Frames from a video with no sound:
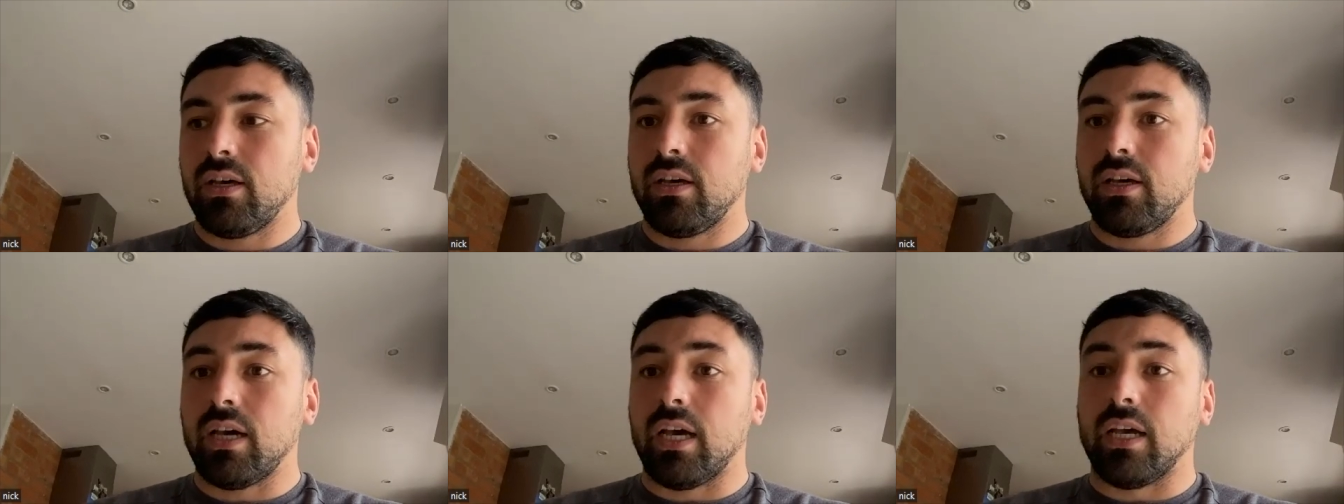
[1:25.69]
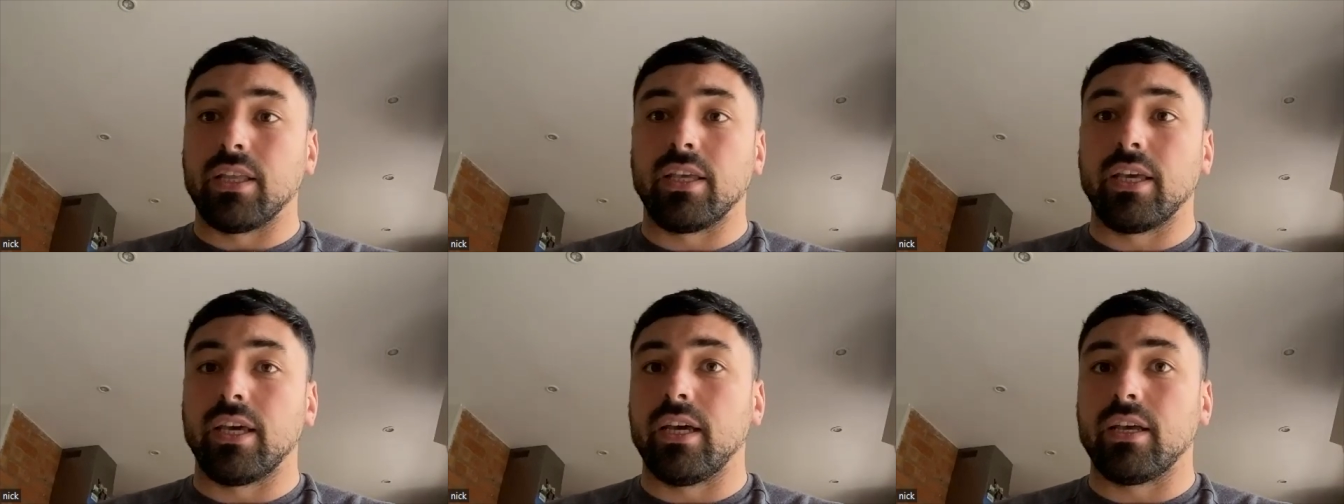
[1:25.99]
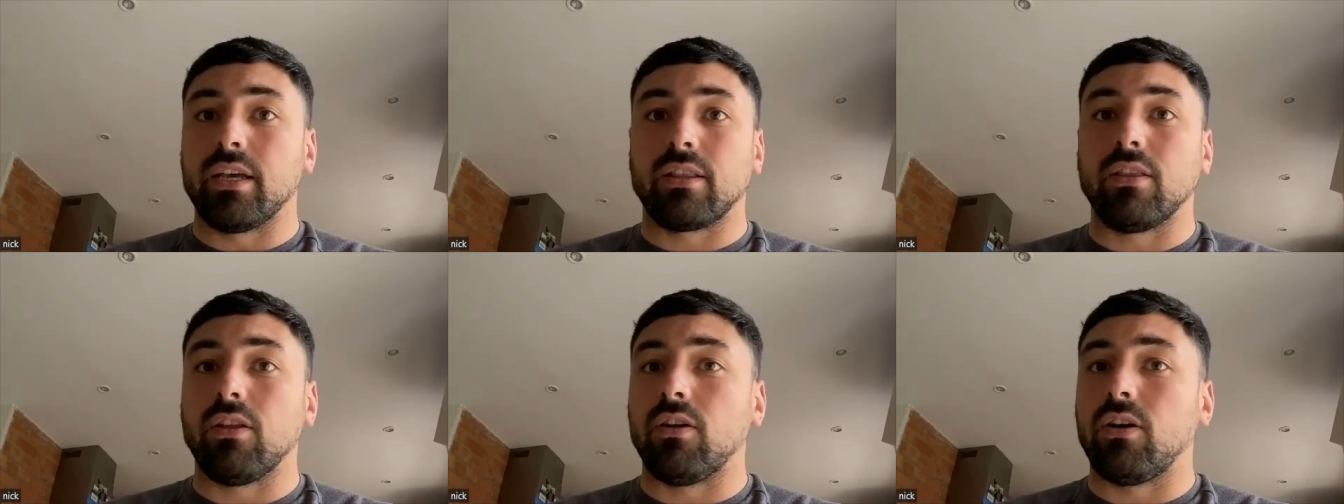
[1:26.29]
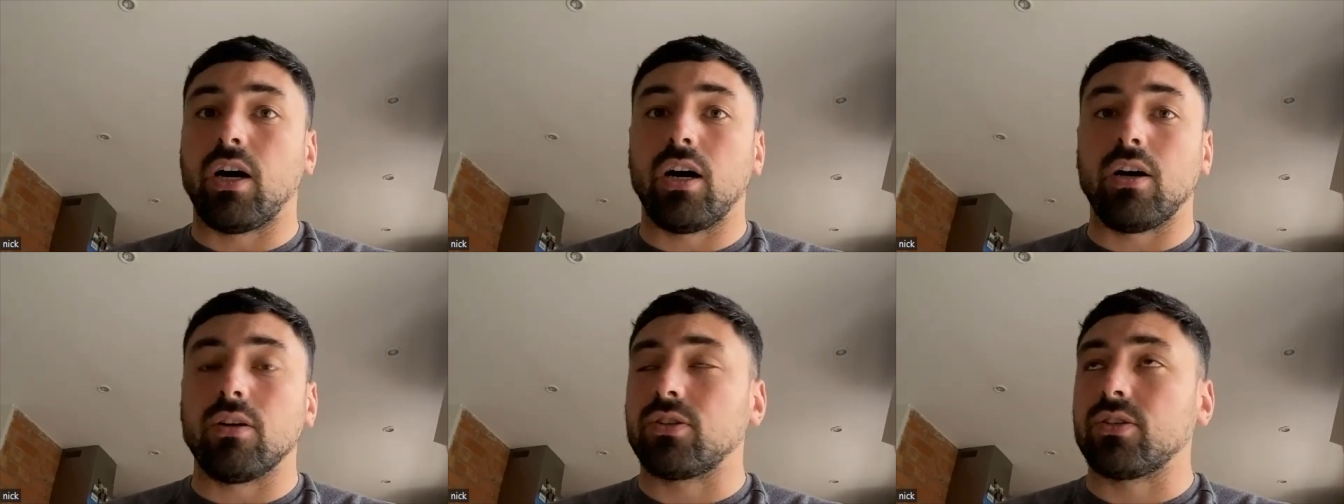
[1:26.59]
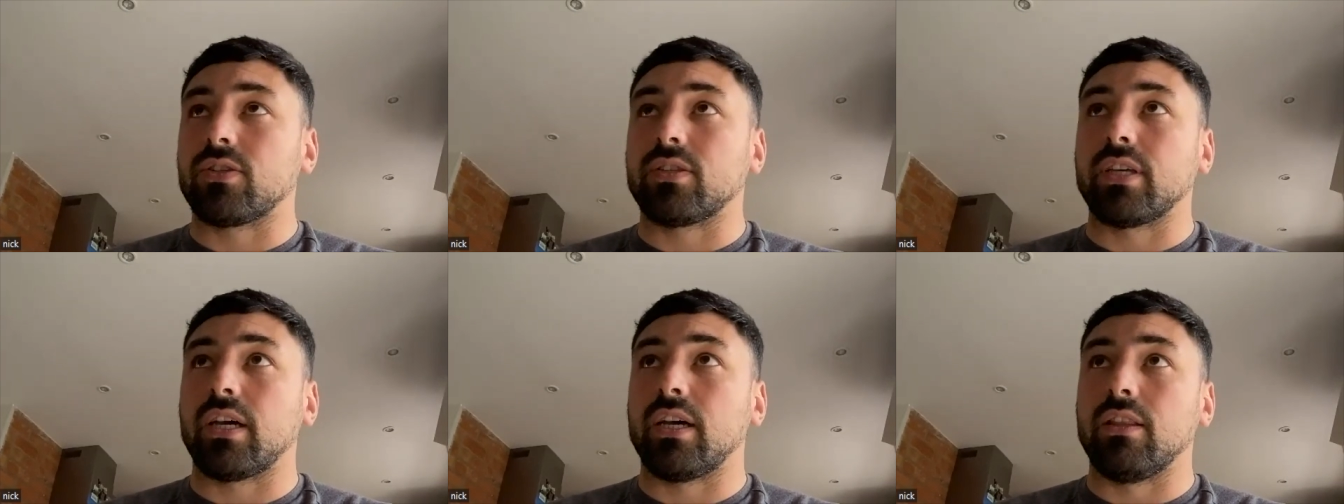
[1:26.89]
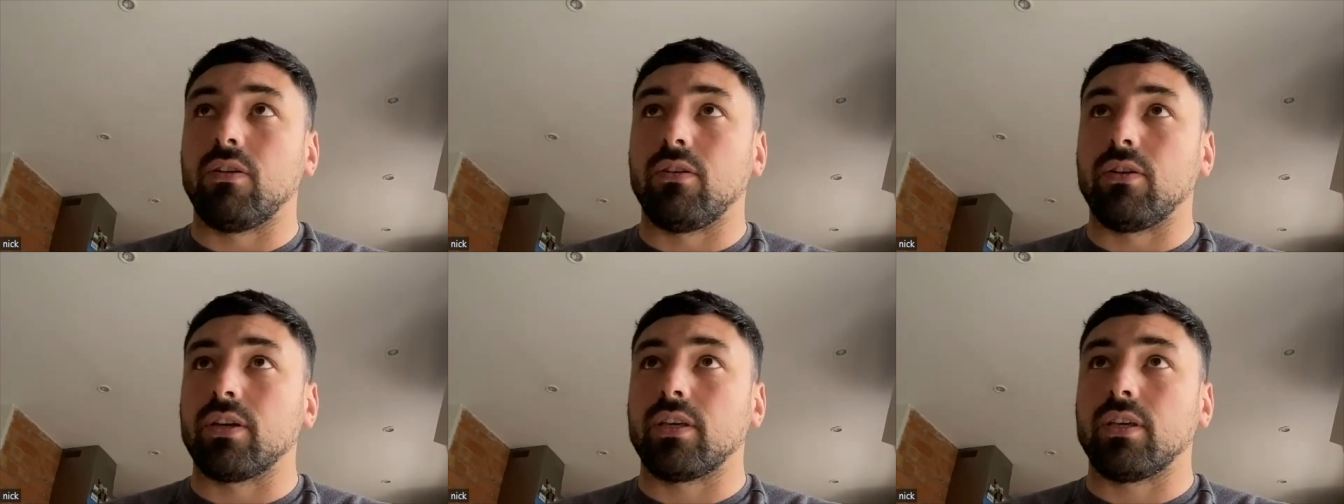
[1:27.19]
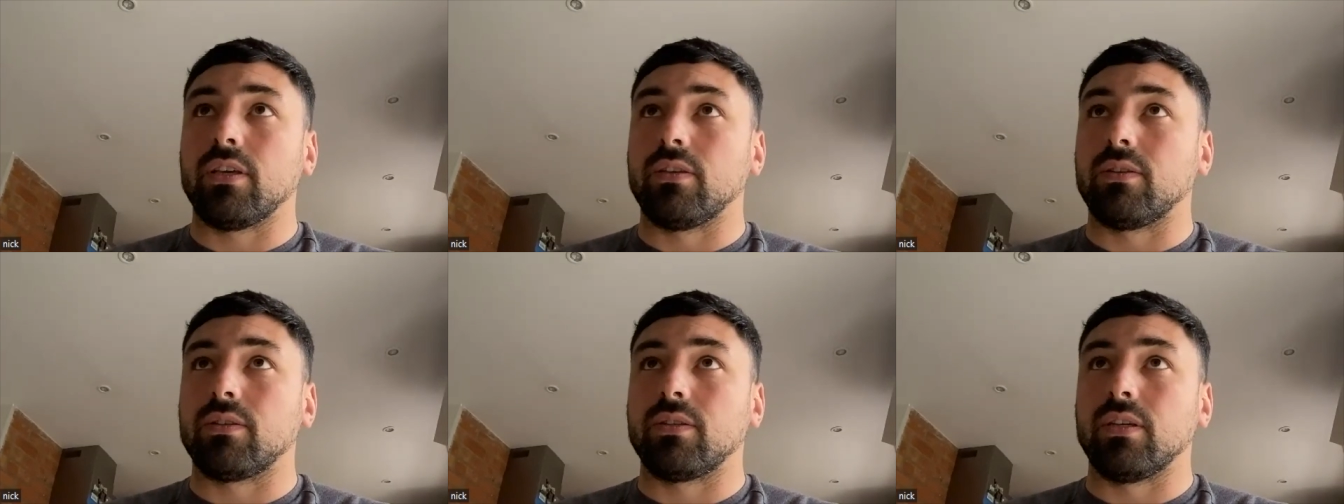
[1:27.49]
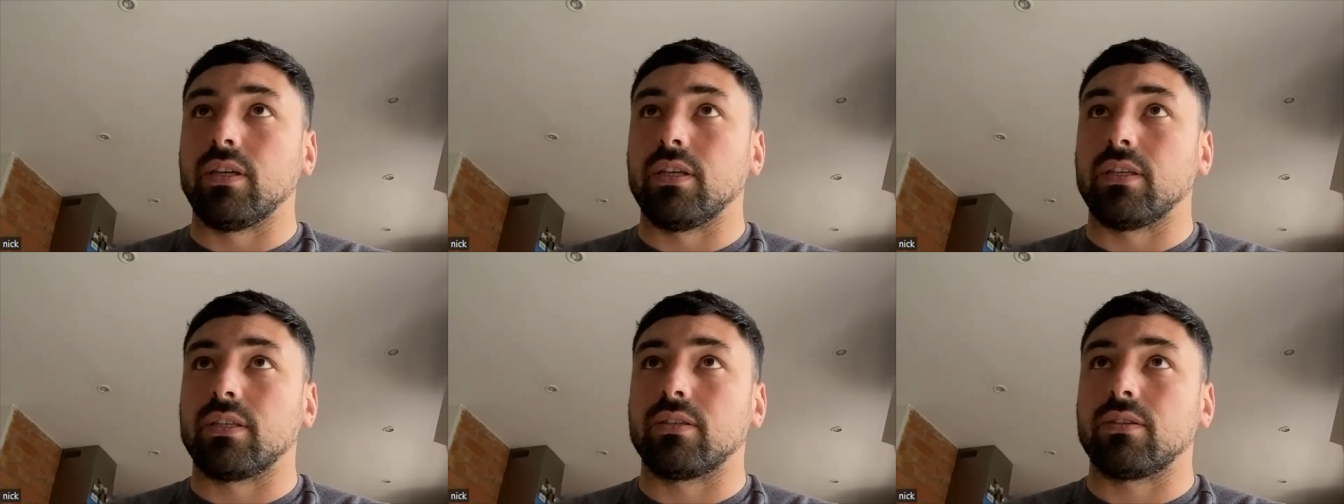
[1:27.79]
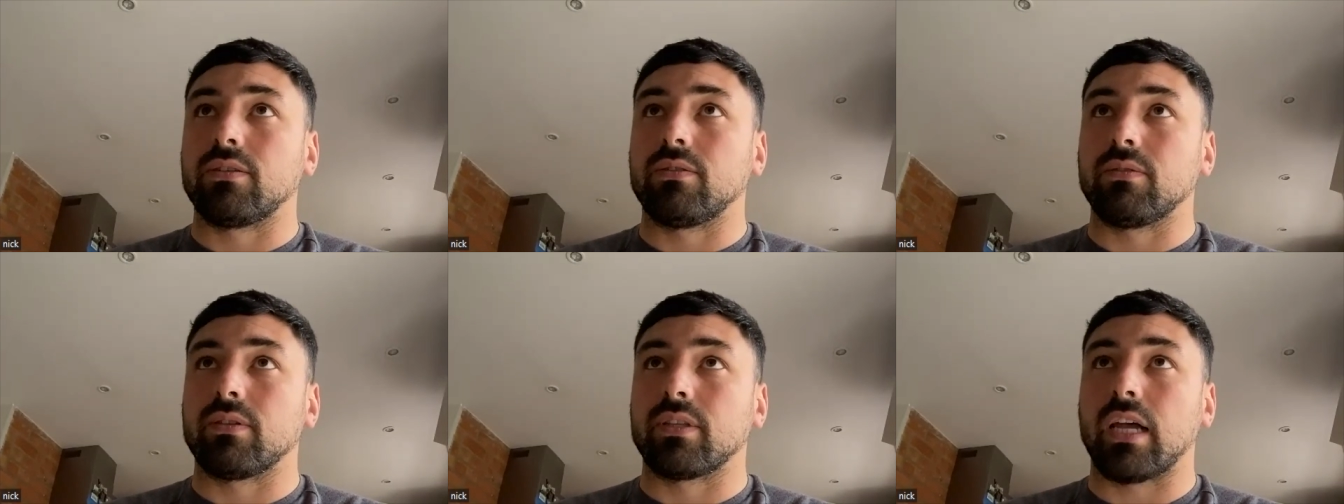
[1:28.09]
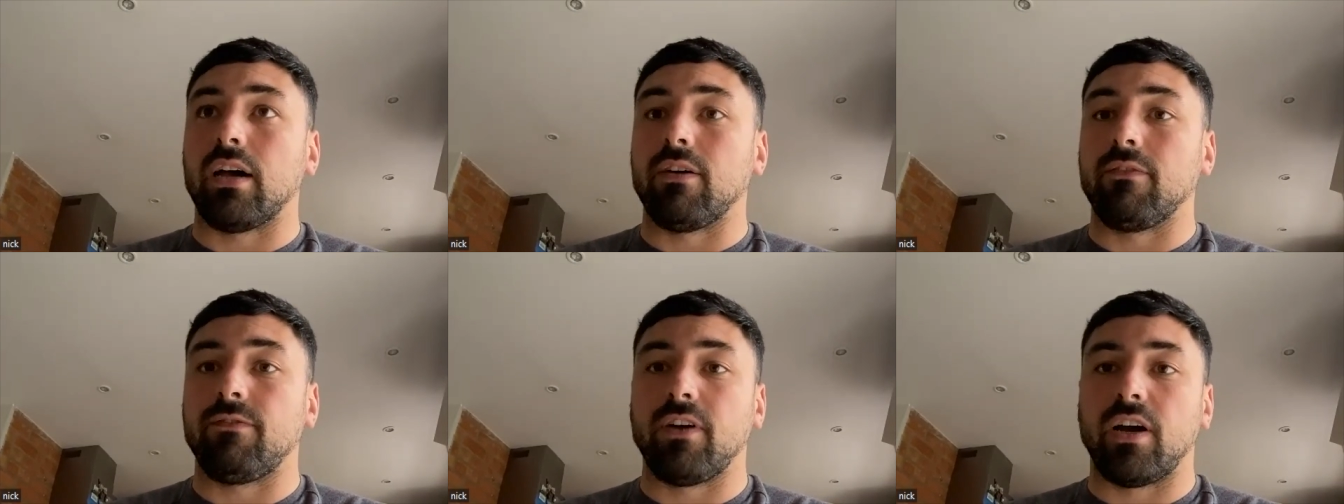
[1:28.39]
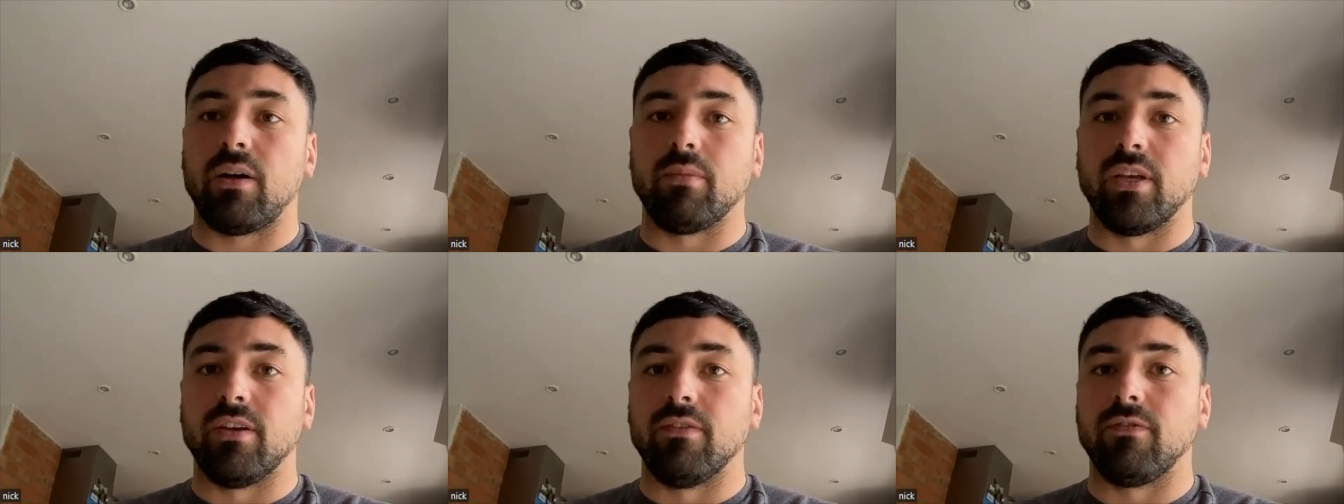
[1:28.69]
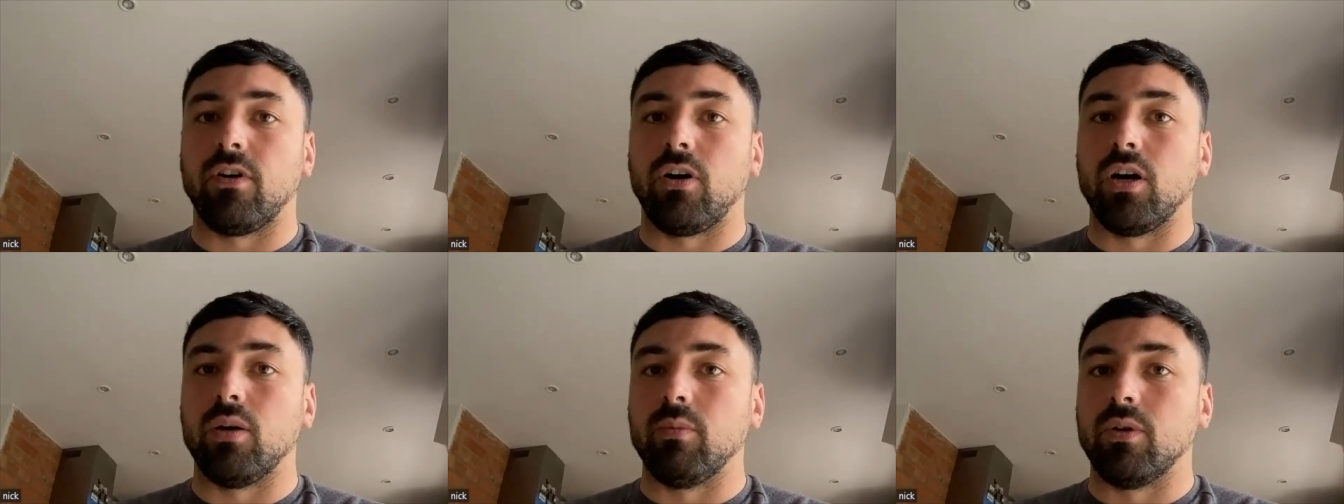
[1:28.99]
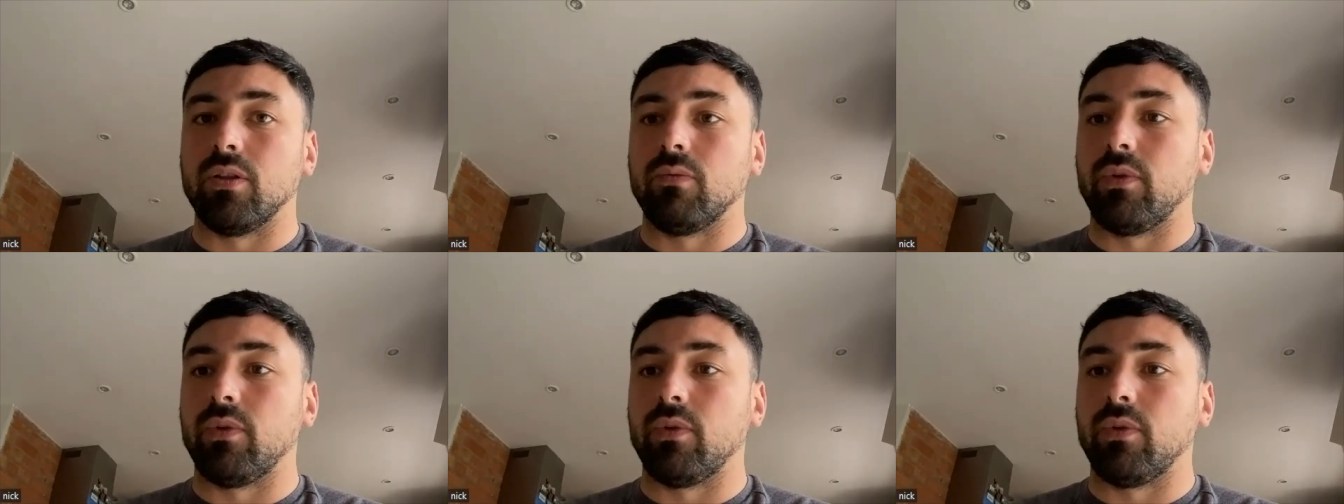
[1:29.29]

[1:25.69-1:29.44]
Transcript: And yeah, like I'll just say, like it's that family environment.